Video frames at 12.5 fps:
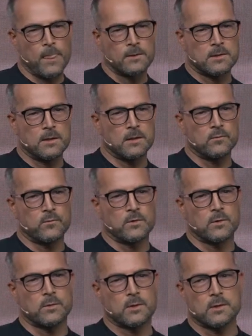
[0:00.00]
take it
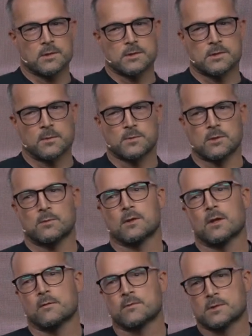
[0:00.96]
forward into subsequent
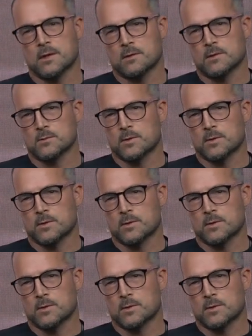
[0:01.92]
life cycles